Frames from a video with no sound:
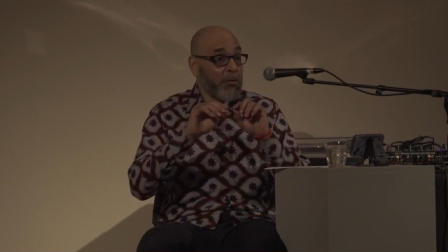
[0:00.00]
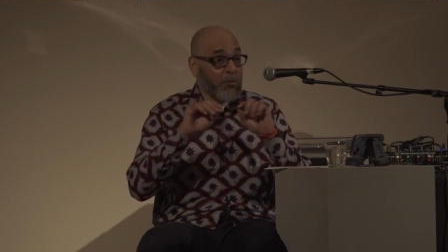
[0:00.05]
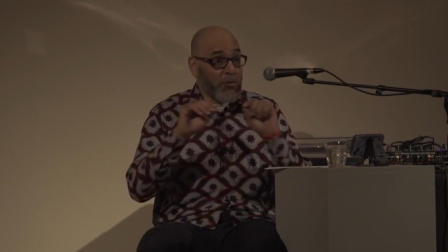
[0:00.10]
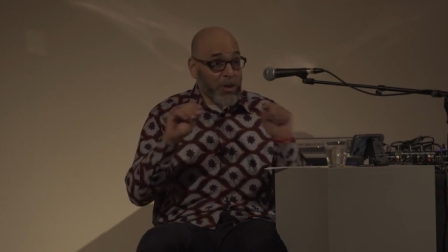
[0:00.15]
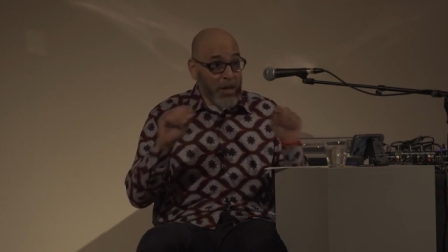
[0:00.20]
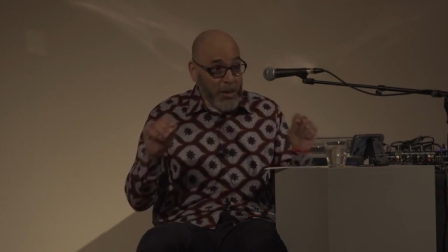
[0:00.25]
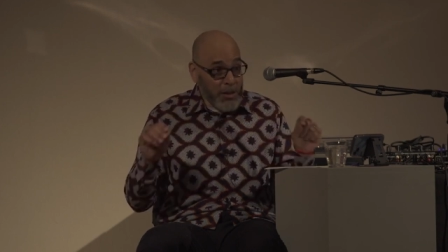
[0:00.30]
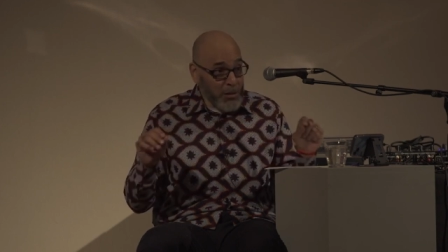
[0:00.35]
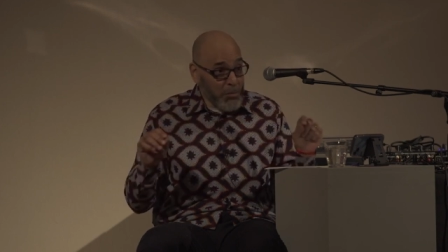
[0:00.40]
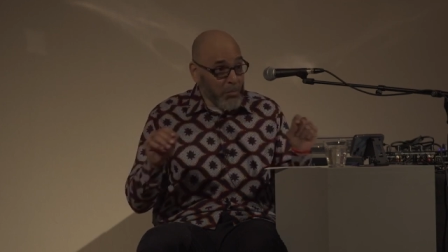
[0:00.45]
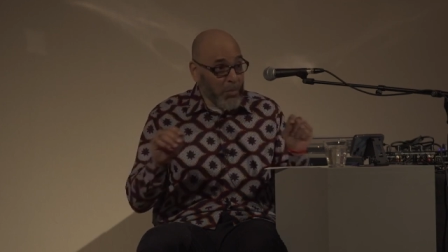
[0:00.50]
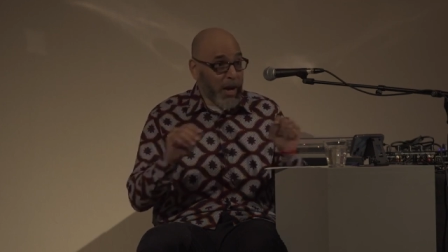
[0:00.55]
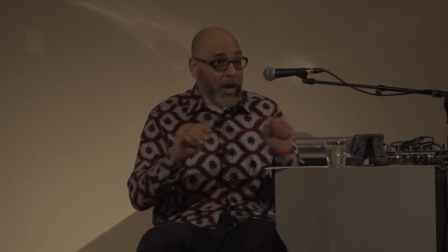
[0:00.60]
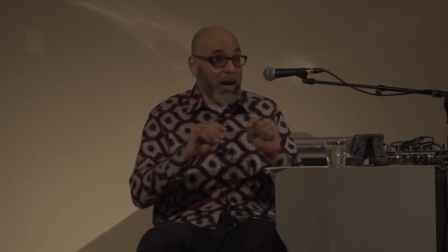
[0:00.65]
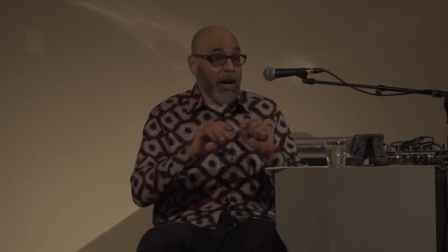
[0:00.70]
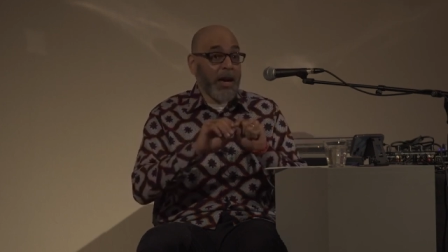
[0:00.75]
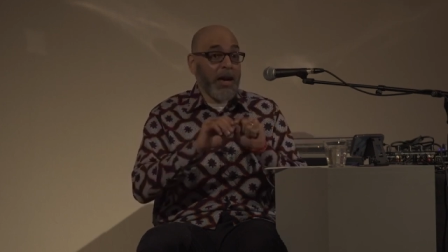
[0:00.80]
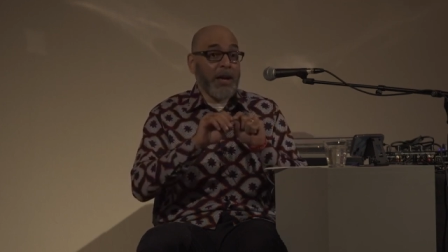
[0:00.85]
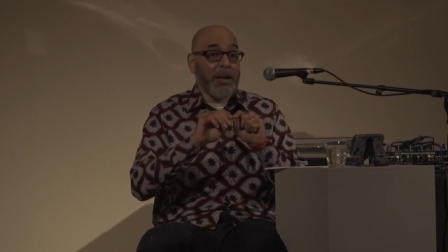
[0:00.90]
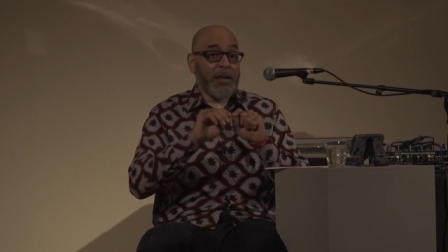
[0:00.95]
written
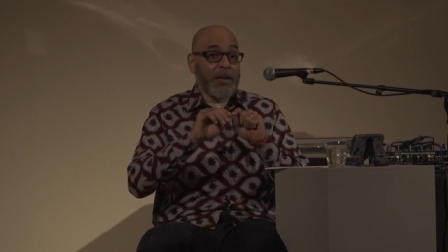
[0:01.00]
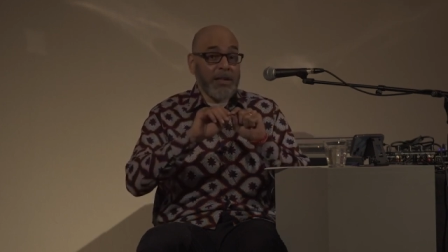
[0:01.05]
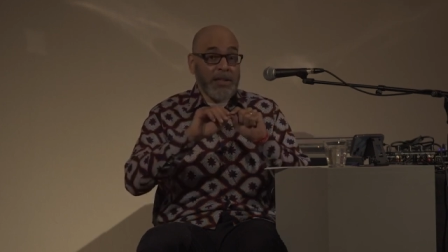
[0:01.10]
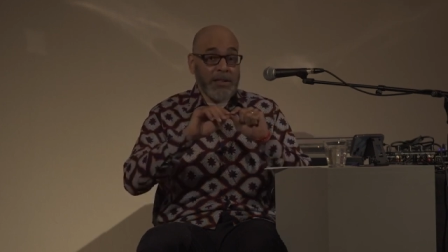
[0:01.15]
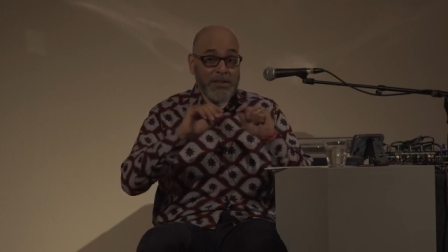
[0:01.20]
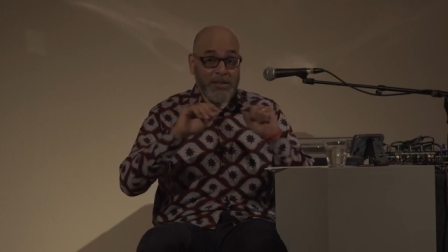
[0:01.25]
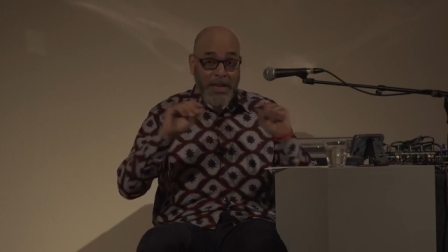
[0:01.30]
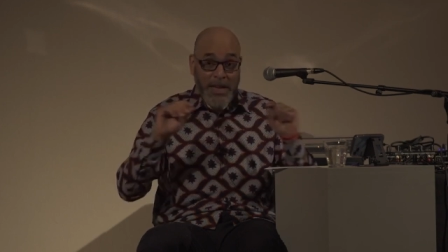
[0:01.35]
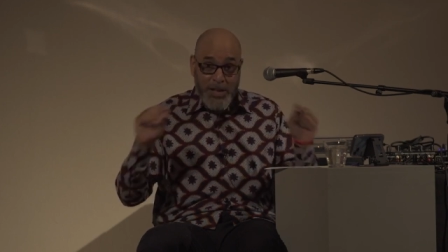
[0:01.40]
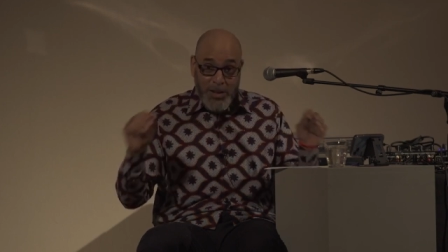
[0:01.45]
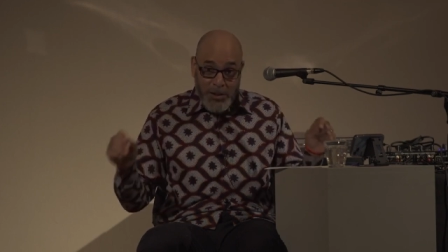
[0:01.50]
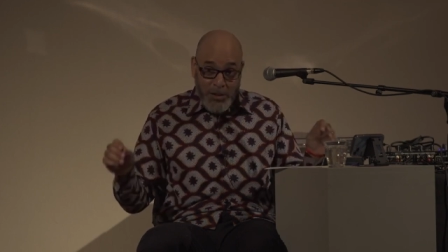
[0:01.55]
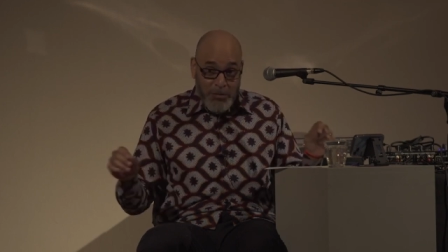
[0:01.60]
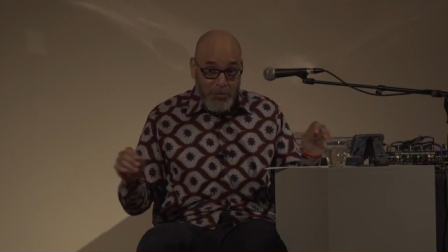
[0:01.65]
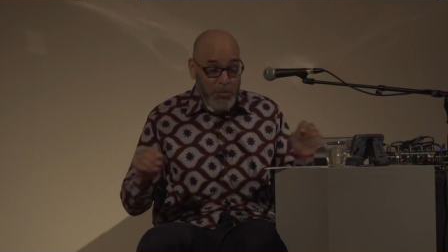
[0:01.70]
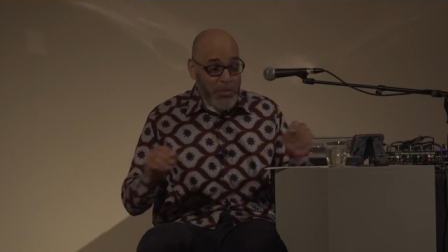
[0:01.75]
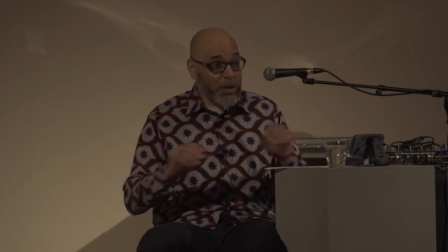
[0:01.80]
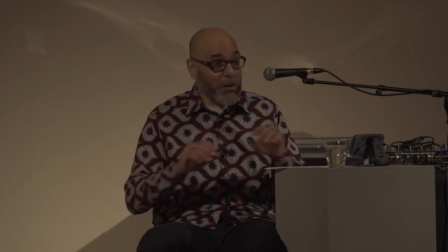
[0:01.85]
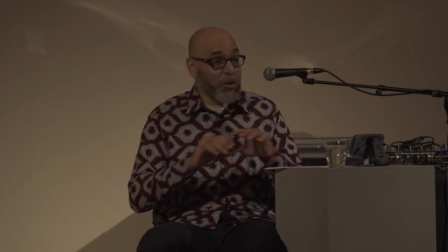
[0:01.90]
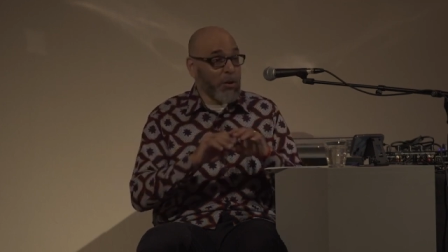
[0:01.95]
by,
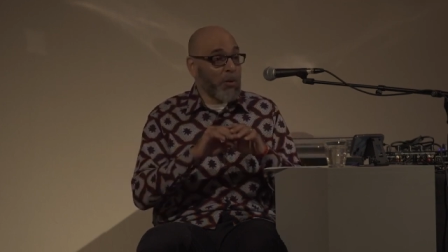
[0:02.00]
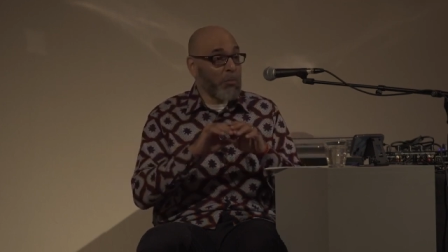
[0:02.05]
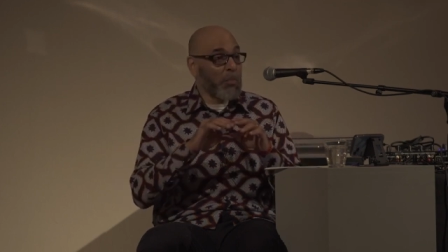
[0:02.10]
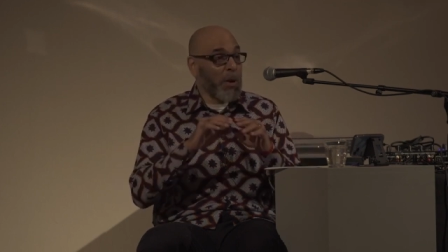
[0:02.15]
executive, you know,